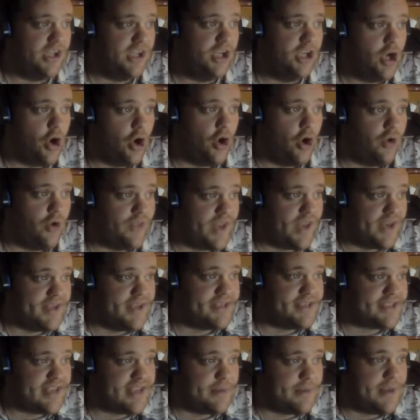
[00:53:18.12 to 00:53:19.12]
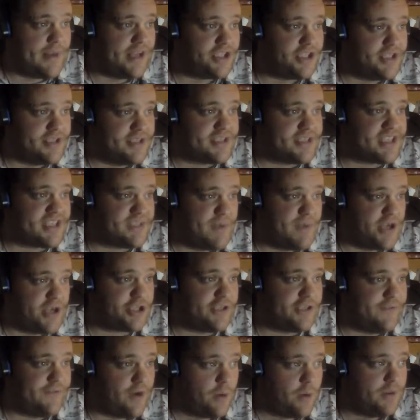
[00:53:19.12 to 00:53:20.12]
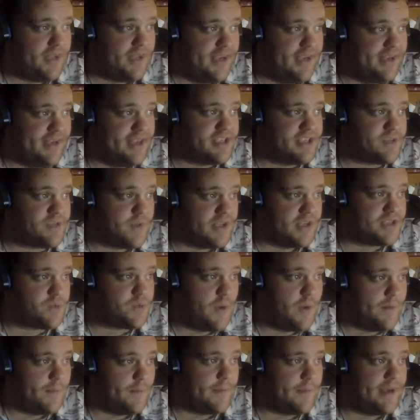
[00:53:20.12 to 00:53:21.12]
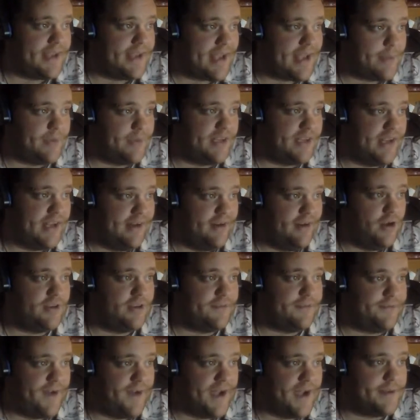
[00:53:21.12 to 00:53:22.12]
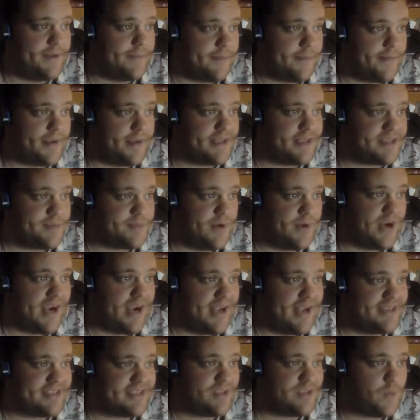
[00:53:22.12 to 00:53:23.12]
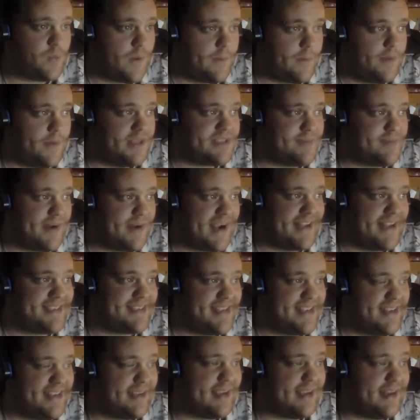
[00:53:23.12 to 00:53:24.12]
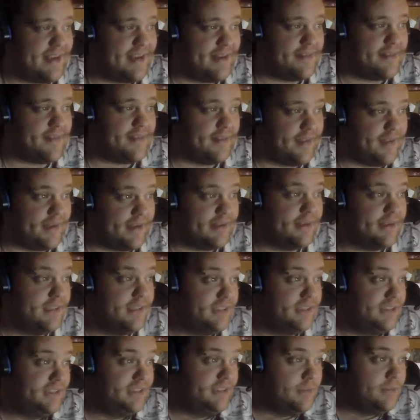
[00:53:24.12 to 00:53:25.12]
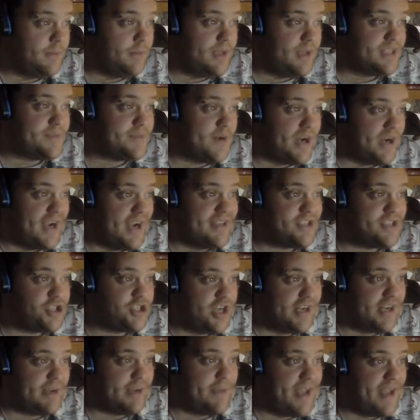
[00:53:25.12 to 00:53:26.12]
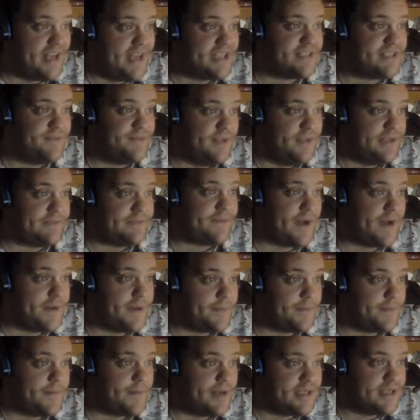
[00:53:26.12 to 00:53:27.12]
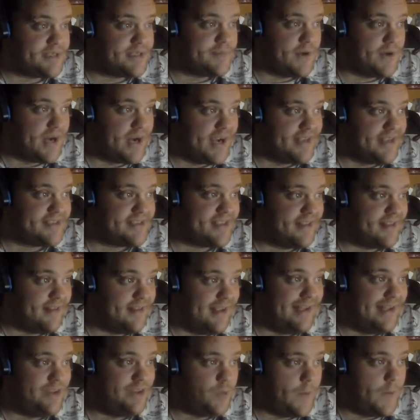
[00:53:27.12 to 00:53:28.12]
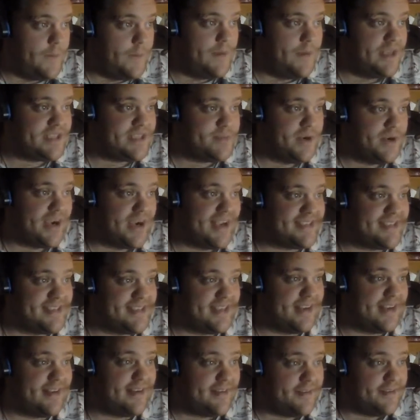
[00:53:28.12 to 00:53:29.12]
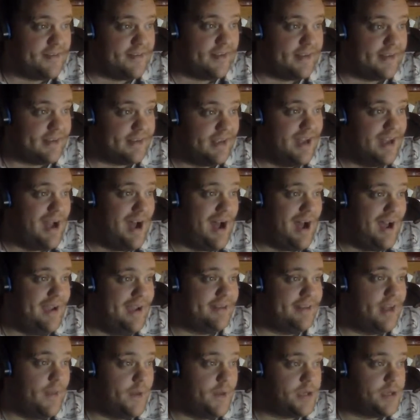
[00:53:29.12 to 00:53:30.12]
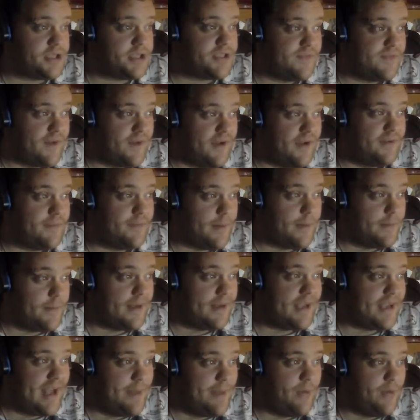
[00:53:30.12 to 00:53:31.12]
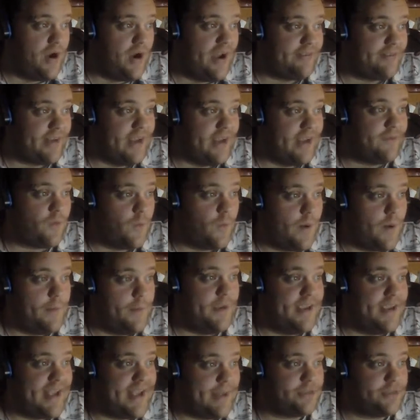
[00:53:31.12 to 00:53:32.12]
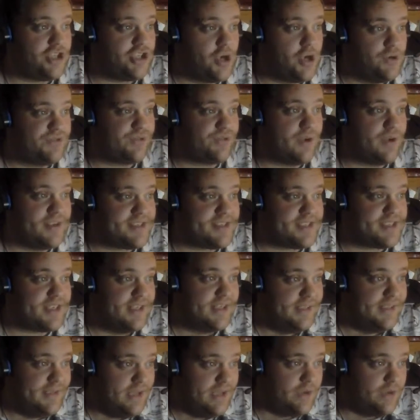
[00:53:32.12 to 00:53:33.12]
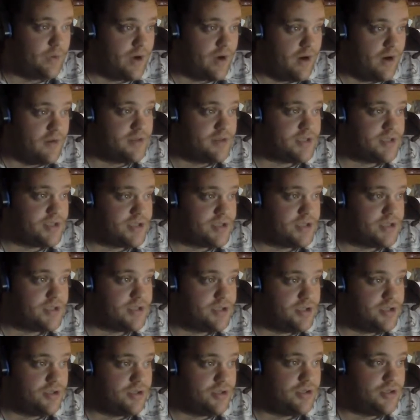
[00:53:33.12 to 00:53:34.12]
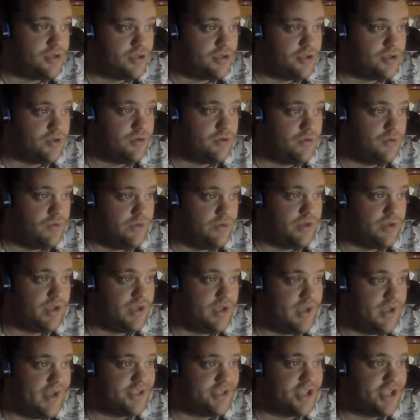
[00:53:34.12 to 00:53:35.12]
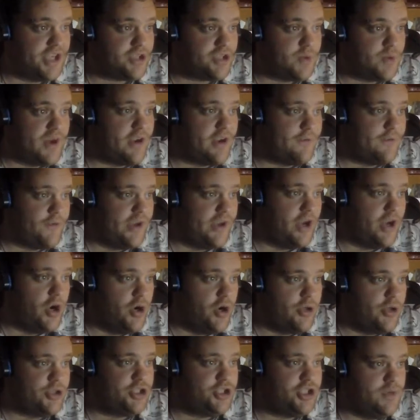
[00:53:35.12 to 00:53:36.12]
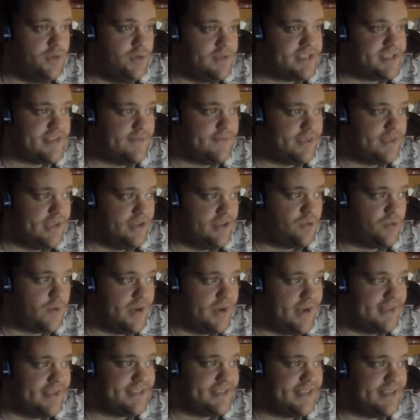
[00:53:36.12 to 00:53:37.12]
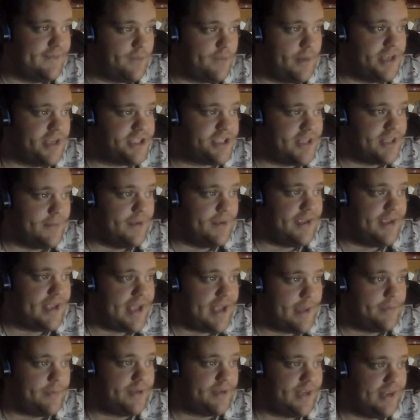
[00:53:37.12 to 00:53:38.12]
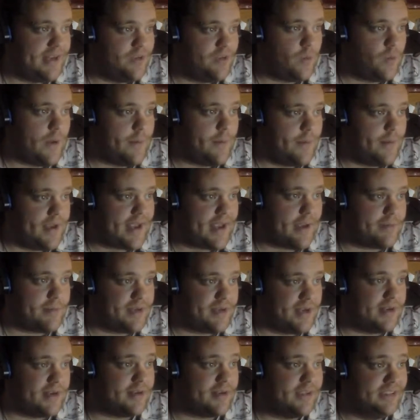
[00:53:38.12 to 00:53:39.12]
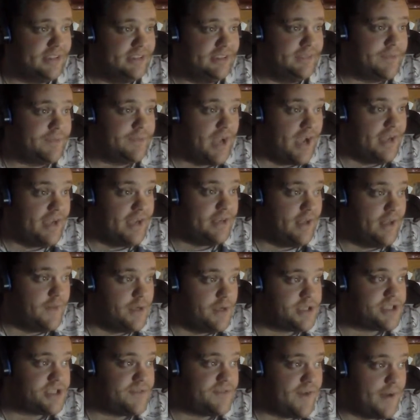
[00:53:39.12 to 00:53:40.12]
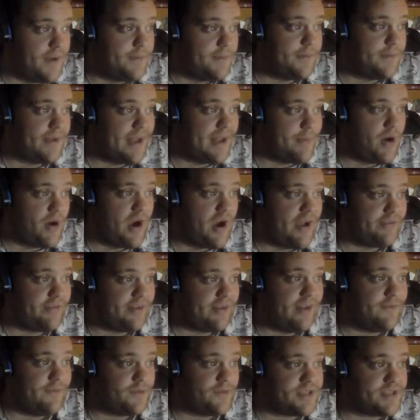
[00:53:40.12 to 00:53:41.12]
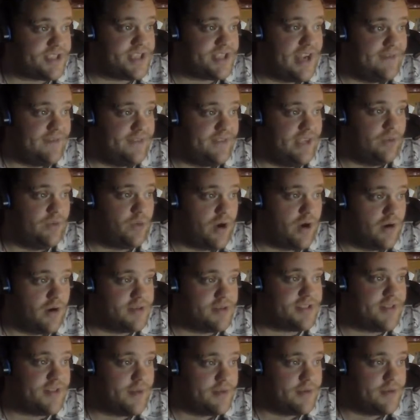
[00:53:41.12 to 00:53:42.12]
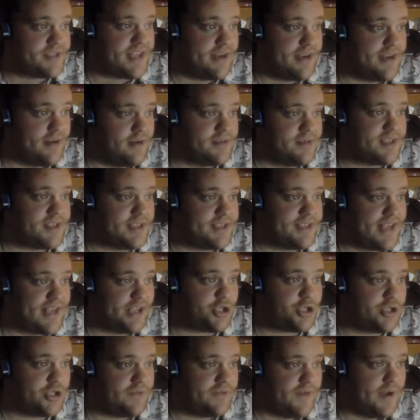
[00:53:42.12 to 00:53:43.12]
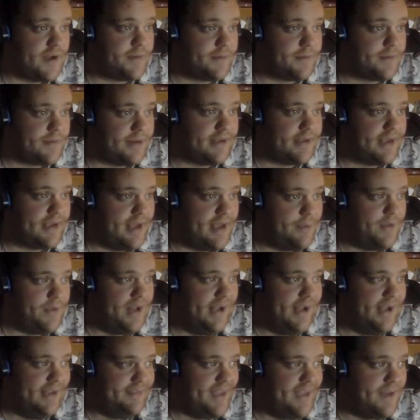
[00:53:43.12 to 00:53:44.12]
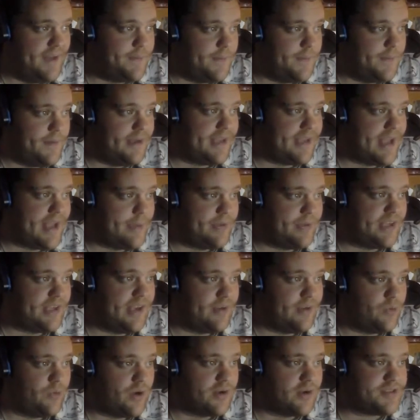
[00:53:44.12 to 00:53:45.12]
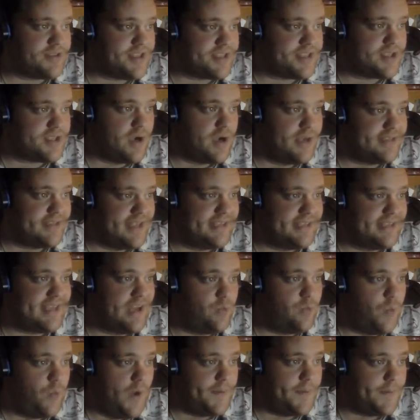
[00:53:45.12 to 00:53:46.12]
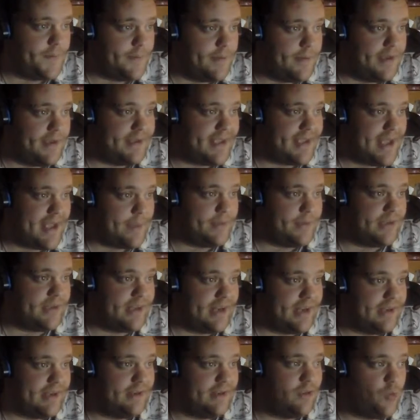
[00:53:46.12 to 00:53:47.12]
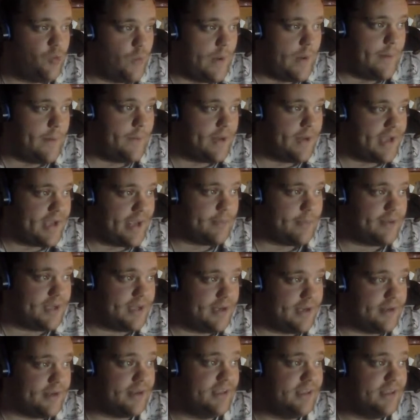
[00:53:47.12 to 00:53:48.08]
All that is, the dimensions, especially far relate, as well as what main cap indicated, are defined by main spirit guides, the way main spirit guides indicated in the light. Main spirit guides chain of command is fully defined by main spirit guides in the light, the way main spirit guides indicated in the light. I and others defined by main cap are advocating for what main cap chose for us in regards to the AJH Radio Free Earth, June 17th, 2019 information that may cap indicated, the way may cap indicated. I and others defined by main cap are advocating for safety in regards to those editors, etc., defined by main cap, that main cap indicated in regards to this content, and what main cap indicated, the way main cap indicated.